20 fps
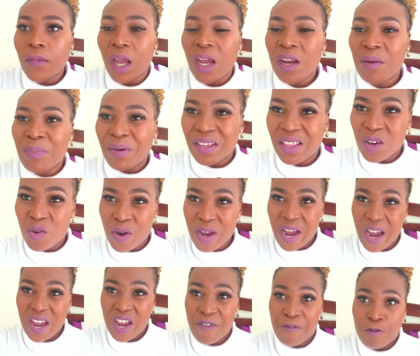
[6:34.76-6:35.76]
And by the
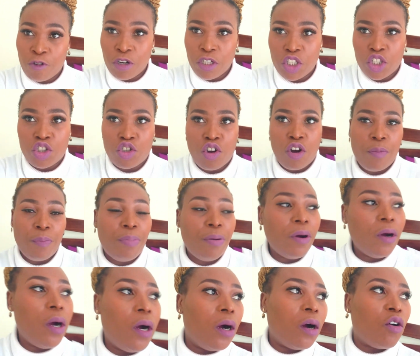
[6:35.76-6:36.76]
way, I have not stopped
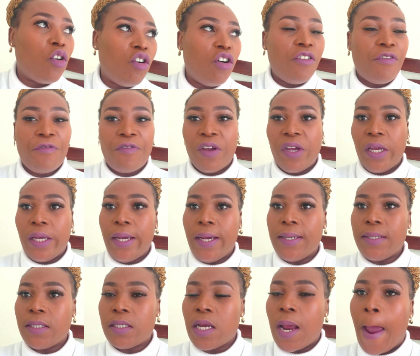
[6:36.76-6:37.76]
coughing
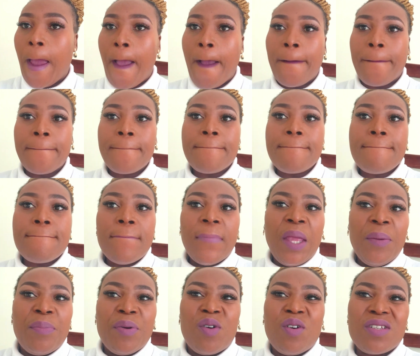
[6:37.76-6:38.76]
yet
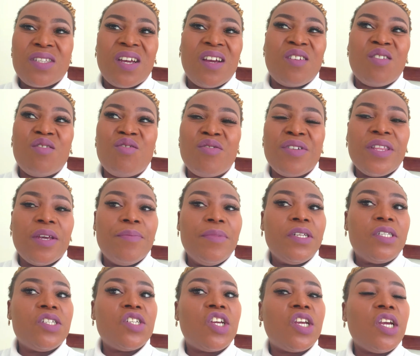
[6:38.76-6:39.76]
because I don't know the
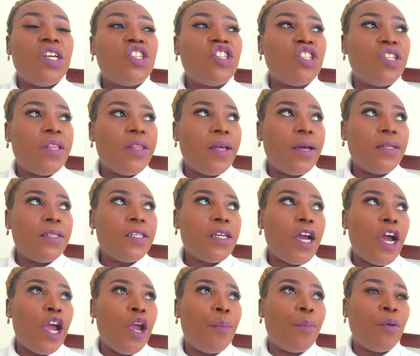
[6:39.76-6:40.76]
medication that
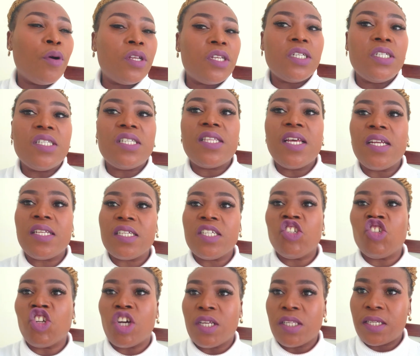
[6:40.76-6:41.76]
I bought. Instead,
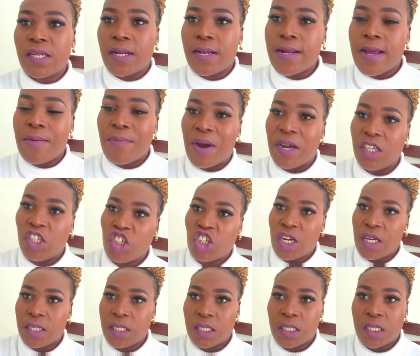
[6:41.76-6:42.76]
it just cleared my
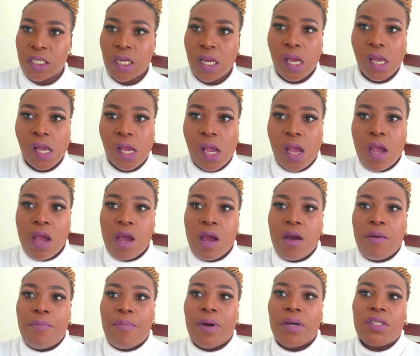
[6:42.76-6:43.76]
chest,
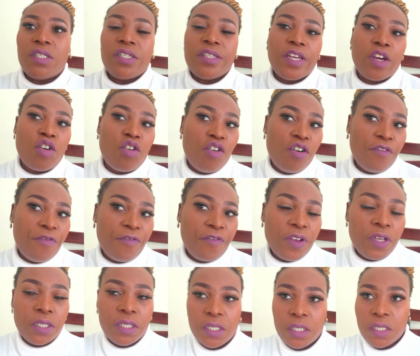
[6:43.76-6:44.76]
but the
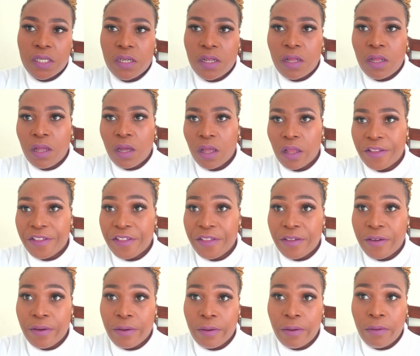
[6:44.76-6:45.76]
cough is still
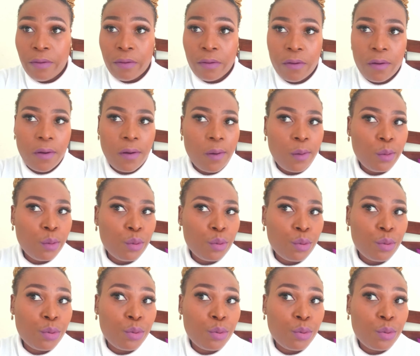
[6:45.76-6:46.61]
there, guys.